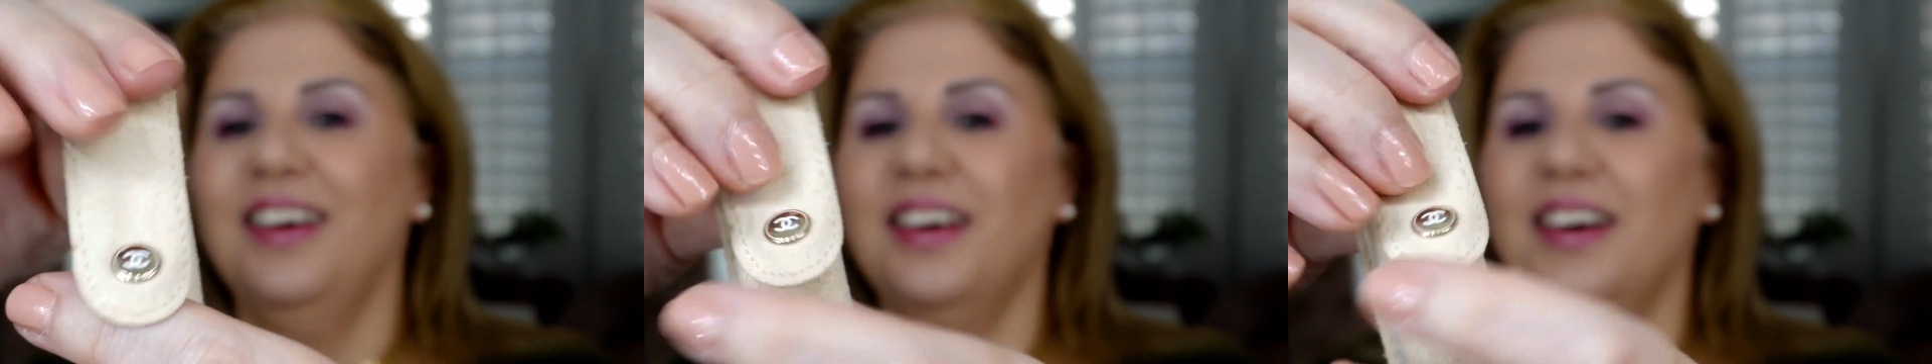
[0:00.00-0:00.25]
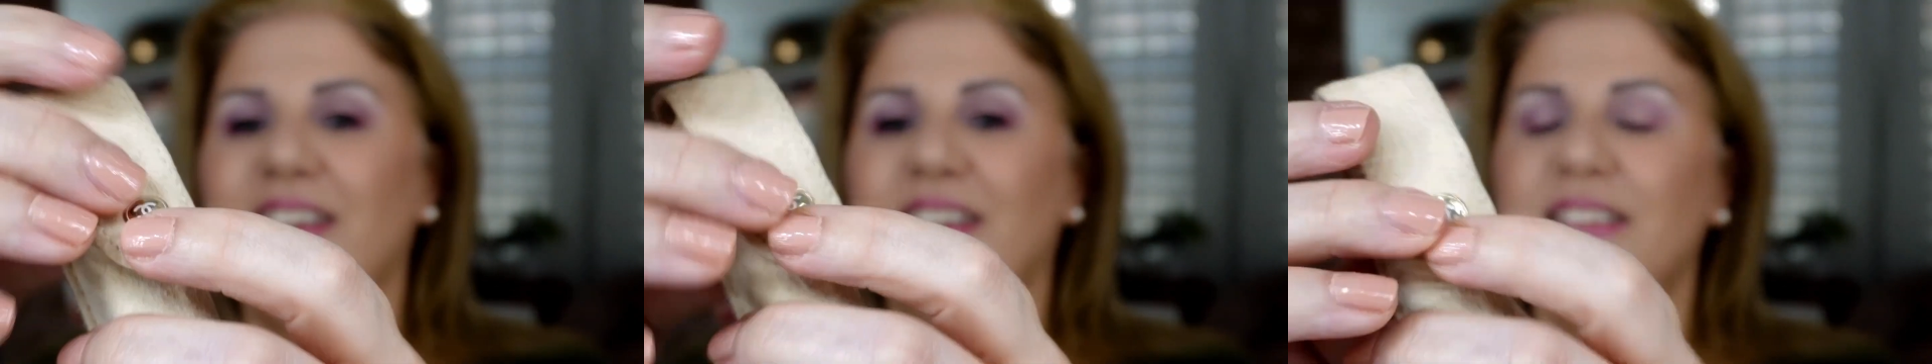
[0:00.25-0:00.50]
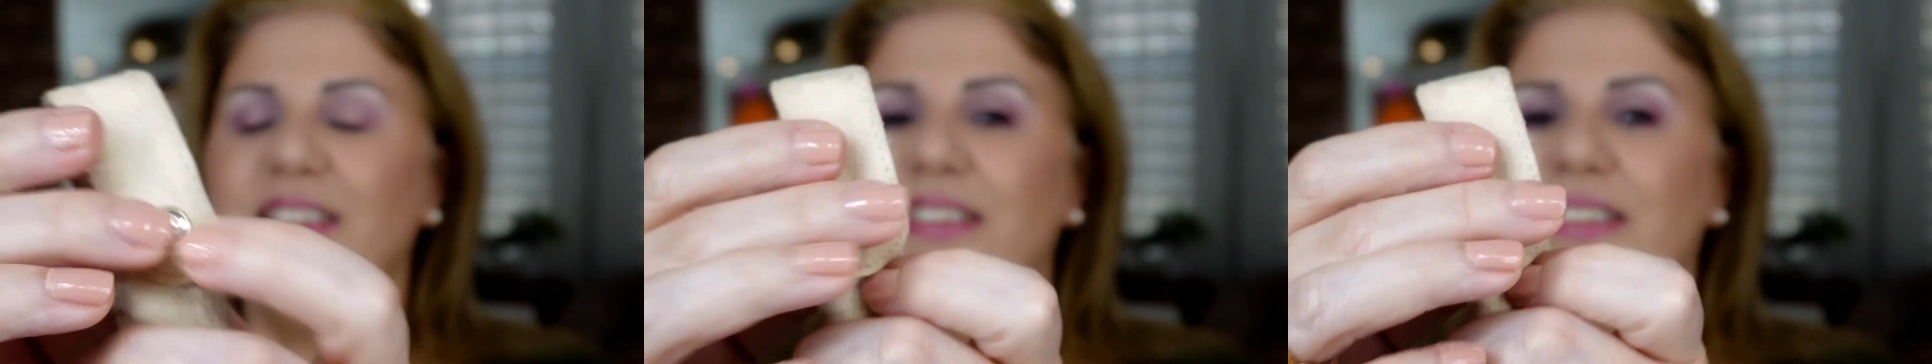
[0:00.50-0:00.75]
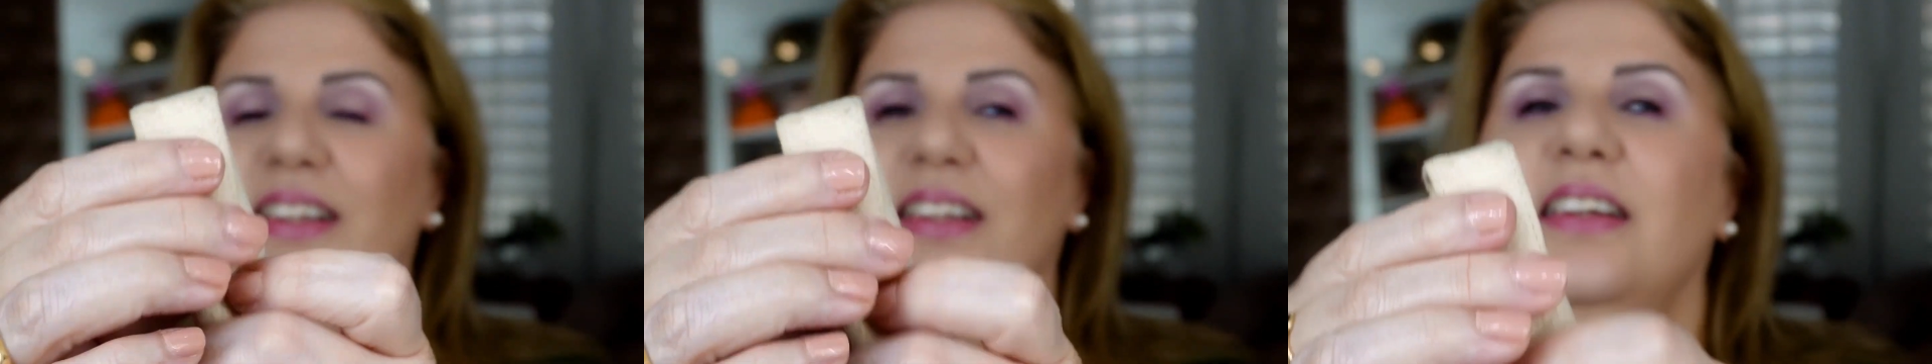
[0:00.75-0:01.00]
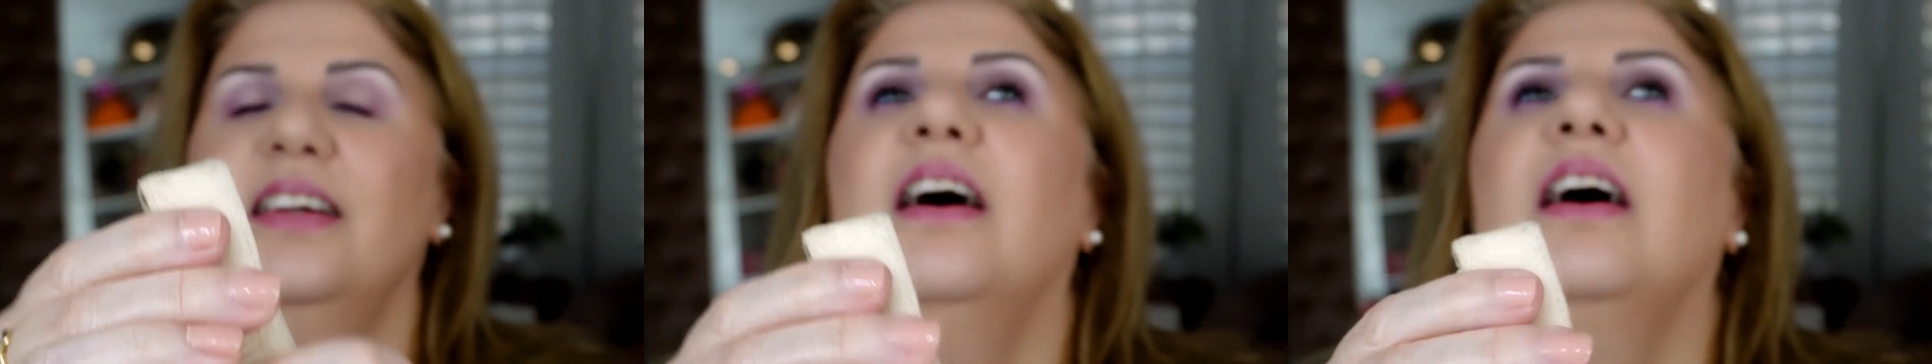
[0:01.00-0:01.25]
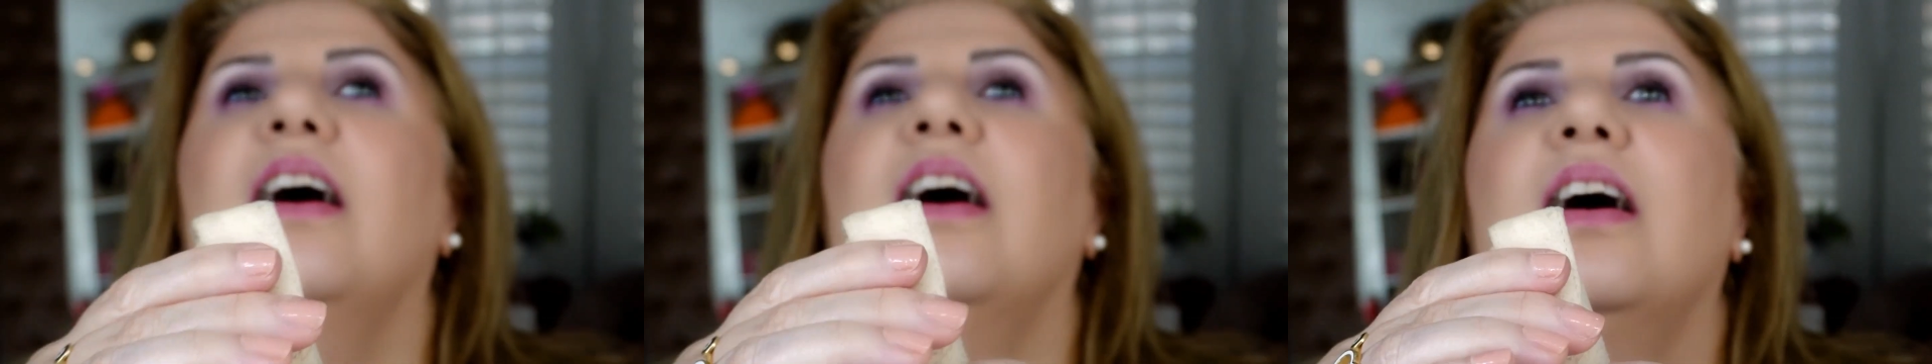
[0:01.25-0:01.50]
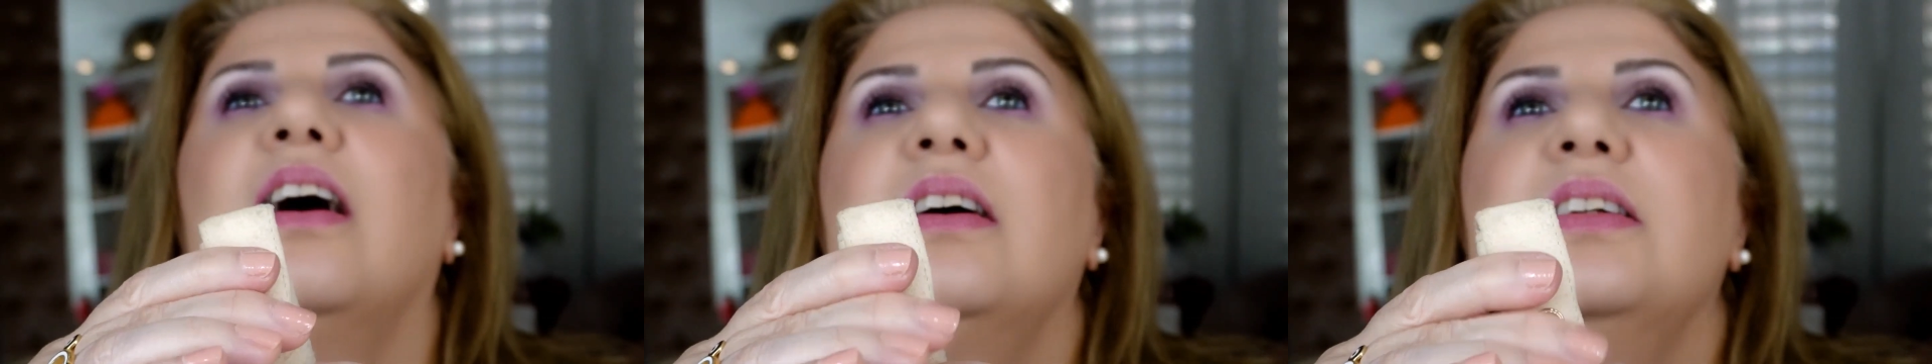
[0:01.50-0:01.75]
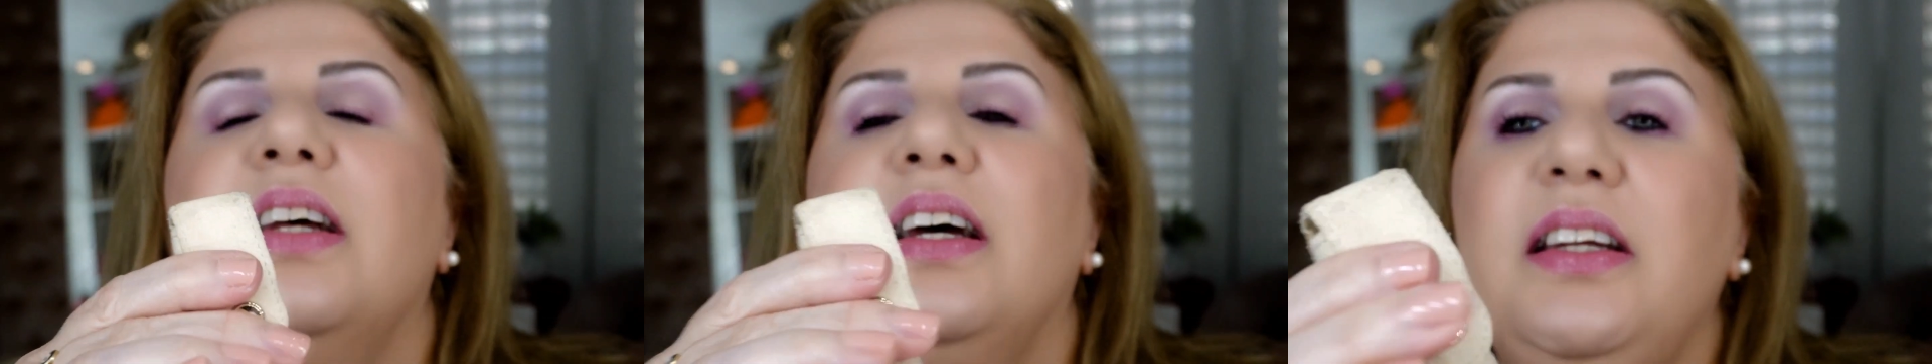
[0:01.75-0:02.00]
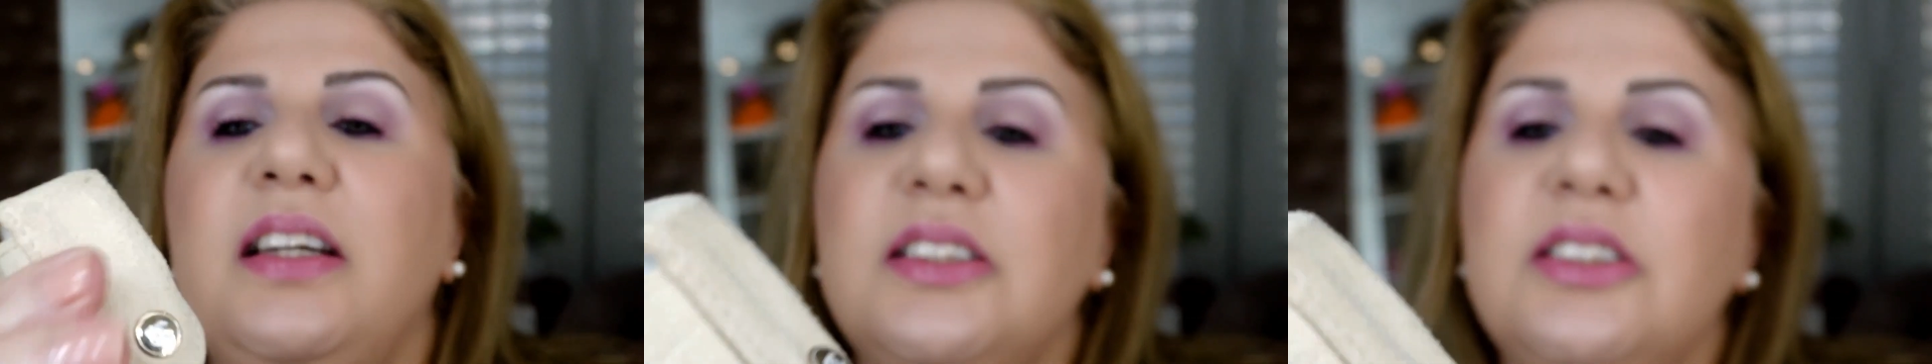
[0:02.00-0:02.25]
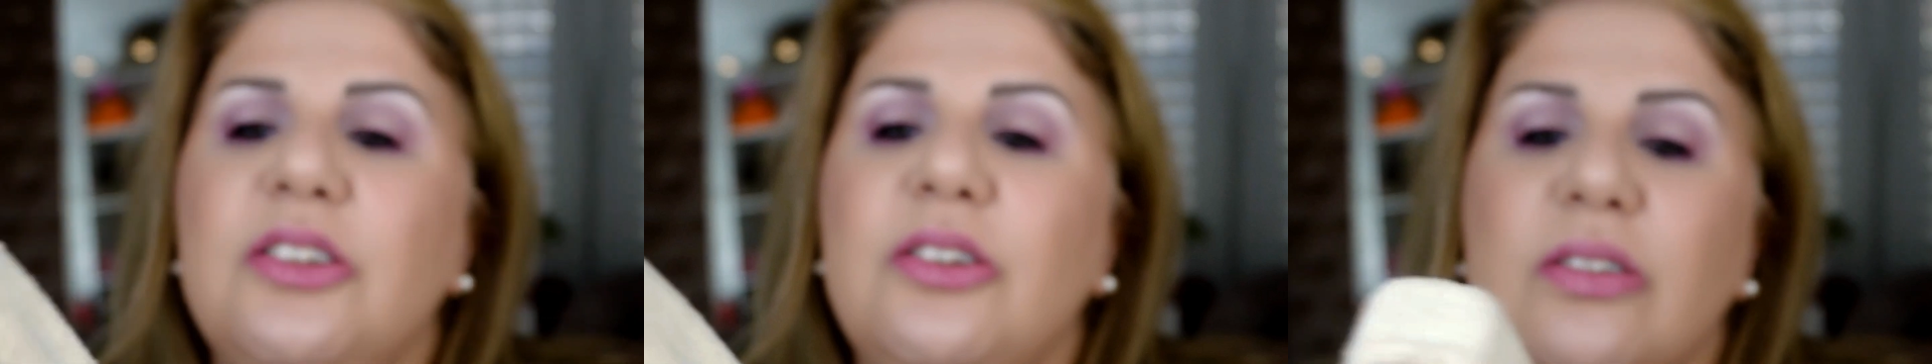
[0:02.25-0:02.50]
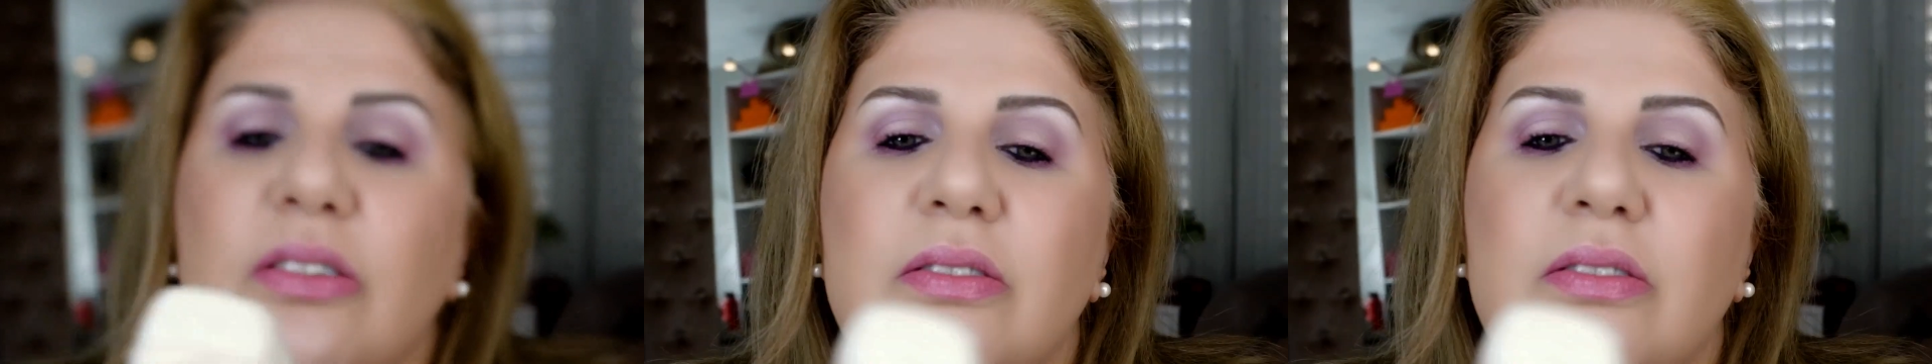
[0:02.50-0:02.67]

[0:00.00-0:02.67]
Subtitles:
Now, this is 10 years ago.